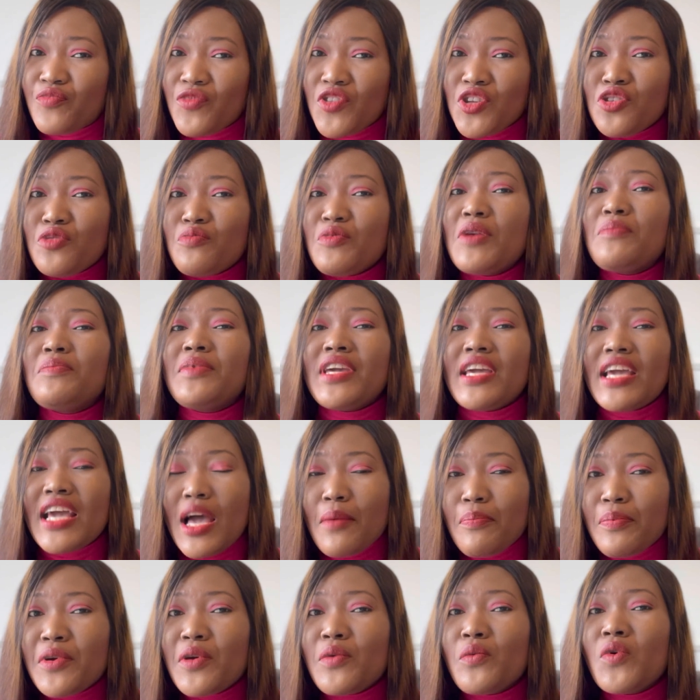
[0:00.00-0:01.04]
You may be
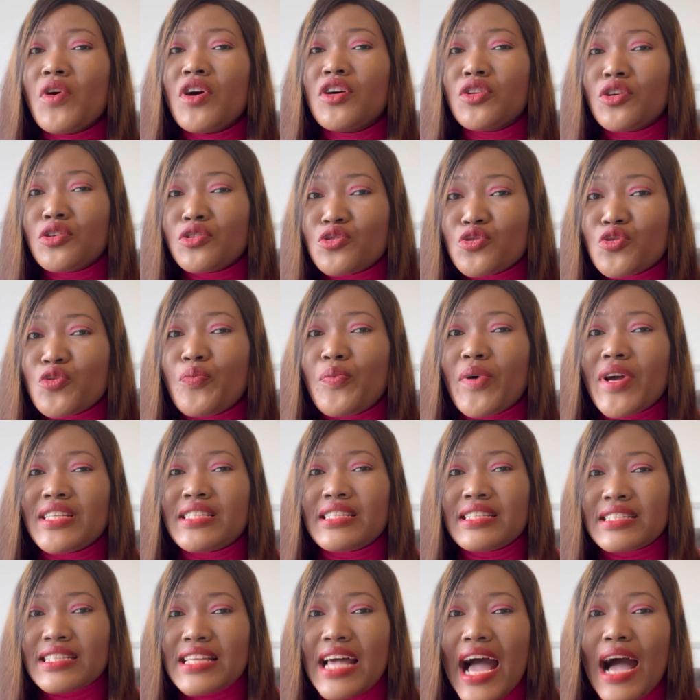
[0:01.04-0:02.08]
helping 1 or 2
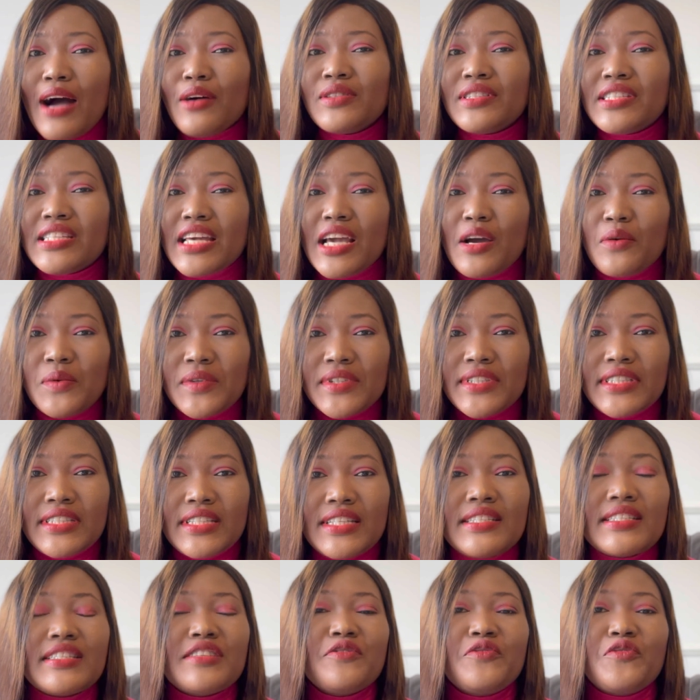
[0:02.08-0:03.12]
persons out there with
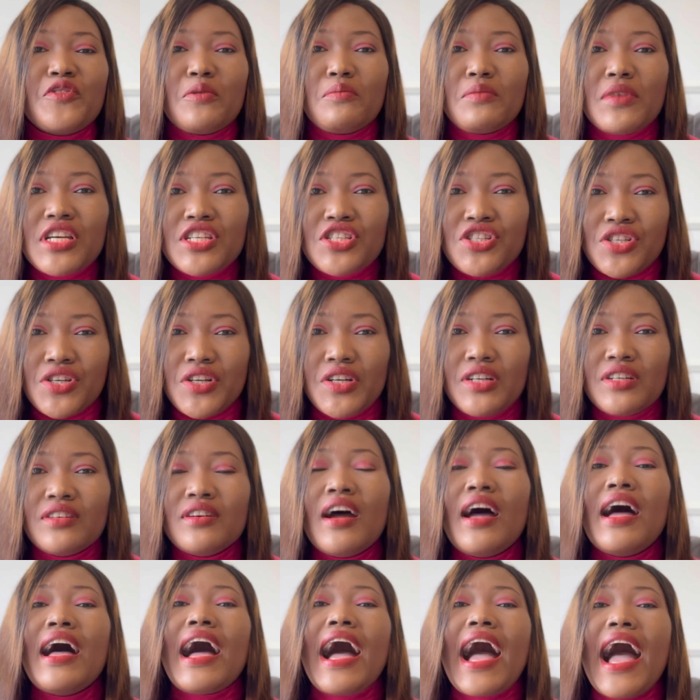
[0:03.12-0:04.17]
this information,
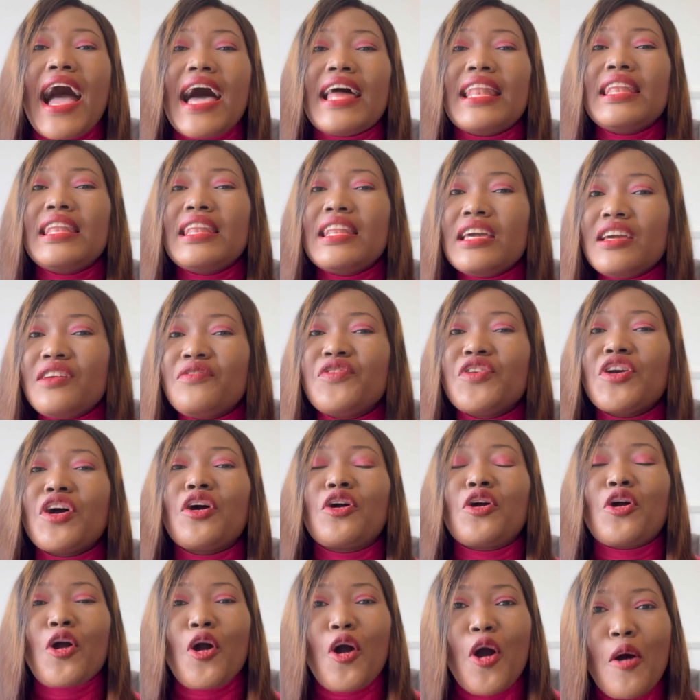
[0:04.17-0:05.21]
and leave
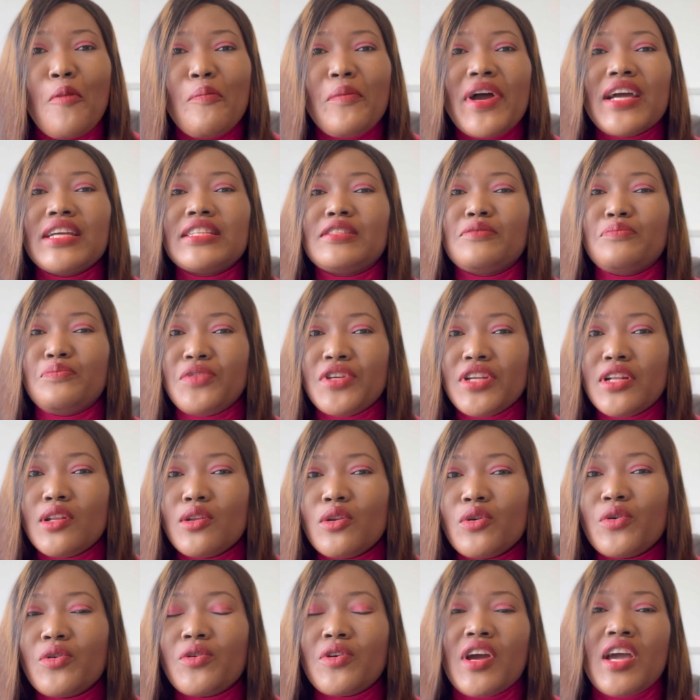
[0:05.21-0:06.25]
your comments
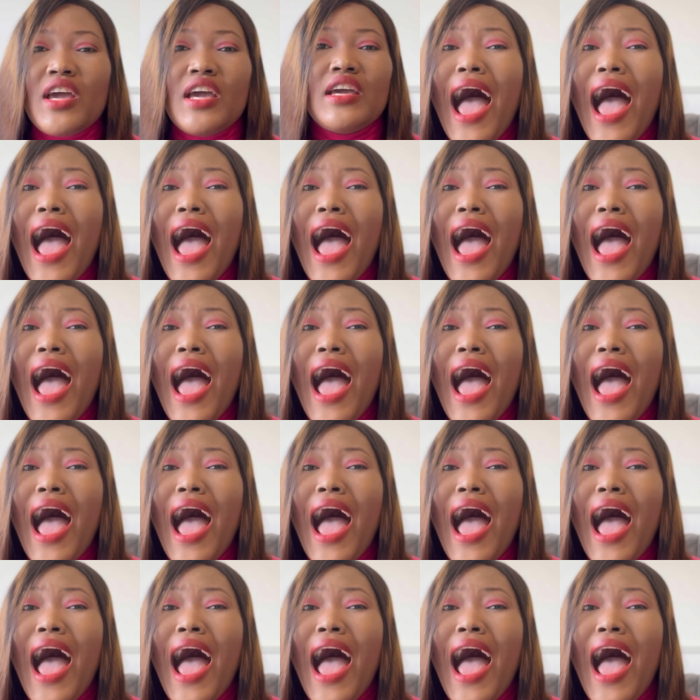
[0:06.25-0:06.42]
below.